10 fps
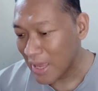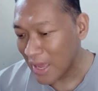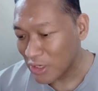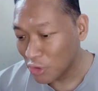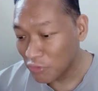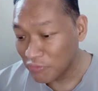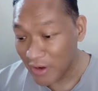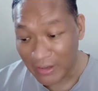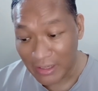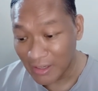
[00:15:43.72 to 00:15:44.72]
You're
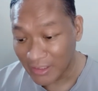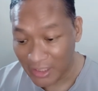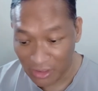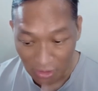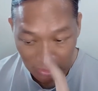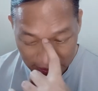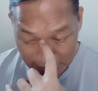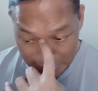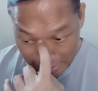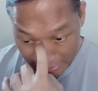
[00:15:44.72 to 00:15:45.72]
very lucky, Dottie
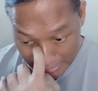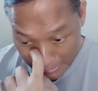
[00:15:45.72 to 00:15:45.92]
said.